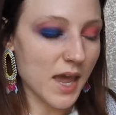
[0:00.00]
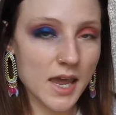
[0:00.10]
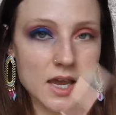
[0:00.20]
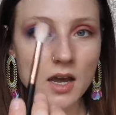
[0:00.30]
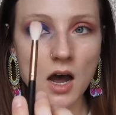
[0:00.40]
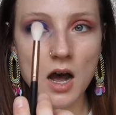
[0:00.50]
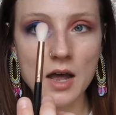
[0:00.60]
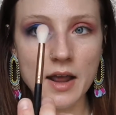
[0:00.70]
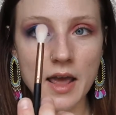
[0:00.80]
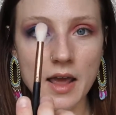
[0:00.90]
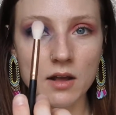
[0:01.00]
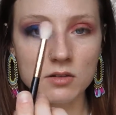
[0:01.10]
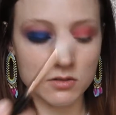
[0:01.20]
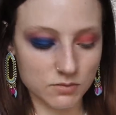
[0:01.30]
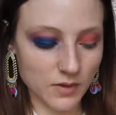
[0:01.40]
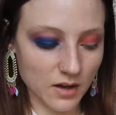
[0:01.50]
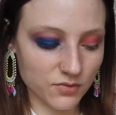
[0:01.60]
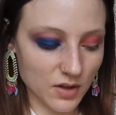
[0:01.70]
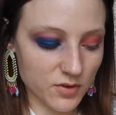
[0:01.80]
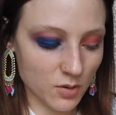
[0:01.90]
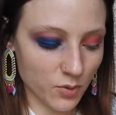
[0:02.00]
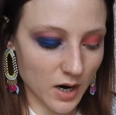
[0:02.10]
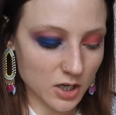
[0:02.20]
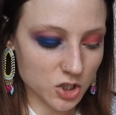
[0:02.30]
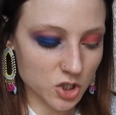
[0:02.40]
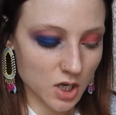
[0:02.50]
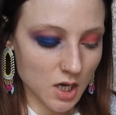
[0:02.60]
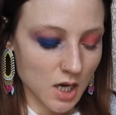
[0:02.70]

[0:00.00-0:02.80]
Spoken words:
pink on like a fluffier brush.